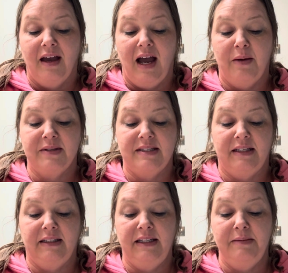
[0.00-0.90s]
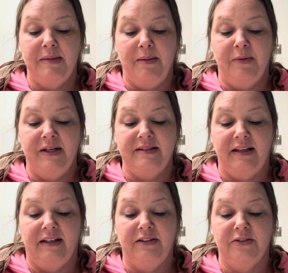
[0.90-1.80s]
I was dealing in memories that
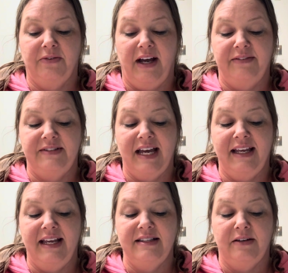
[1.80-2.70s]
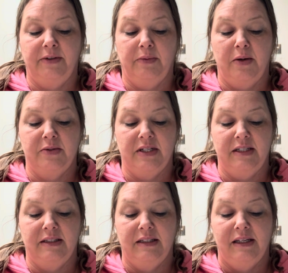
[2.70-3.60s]
had survived decades of
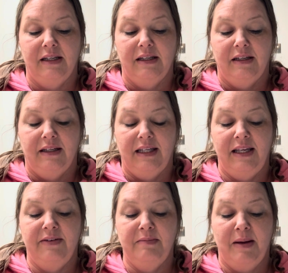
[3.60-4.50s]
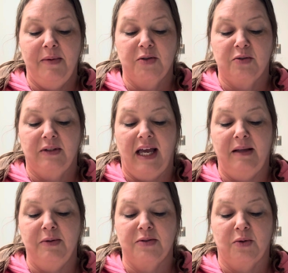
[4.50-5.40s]
erosion. Even my most
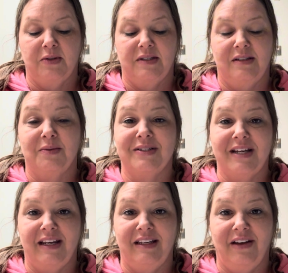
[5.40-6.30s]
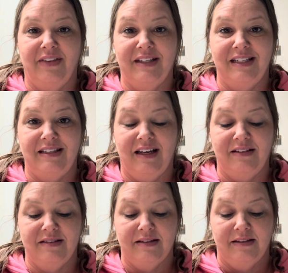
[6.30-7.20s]
reliable sources were shaky on the
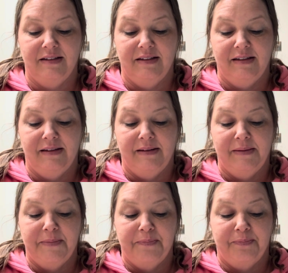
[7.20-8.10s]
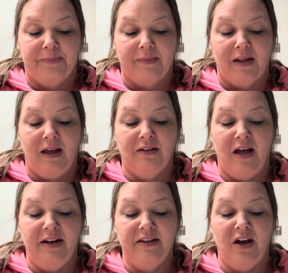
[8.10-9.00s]
details. A
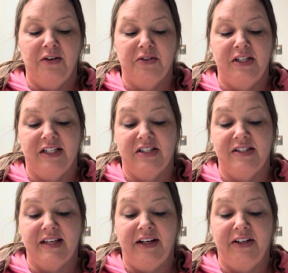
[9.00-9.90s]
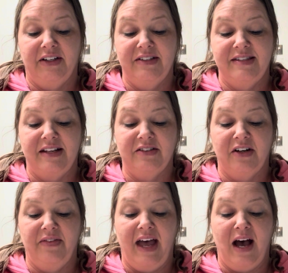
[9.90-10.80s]
lot of the contradictions I heard centered
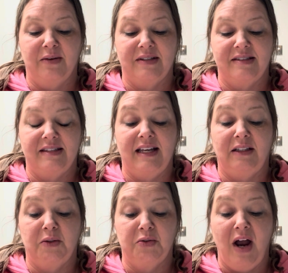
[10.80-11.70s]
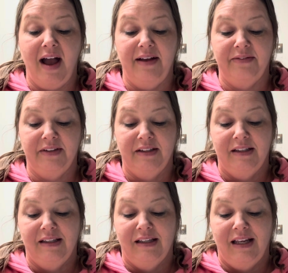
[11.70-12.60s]
on the house at Cielo Drive
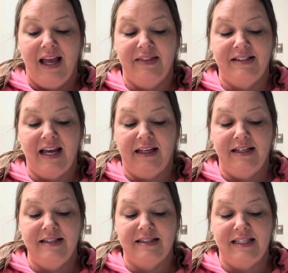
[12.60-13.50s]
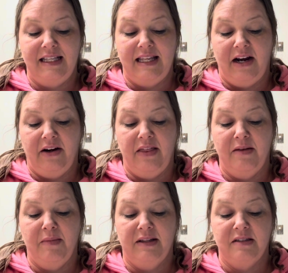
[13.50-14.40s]
and the decadent scene there in the
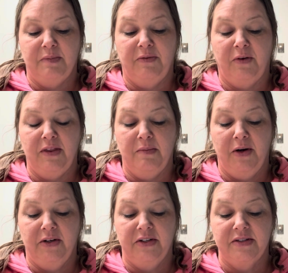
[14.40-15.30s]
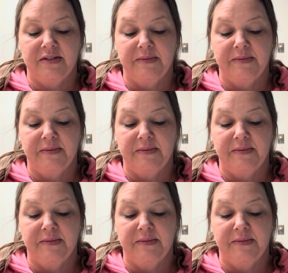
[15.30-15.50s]
months before the murders.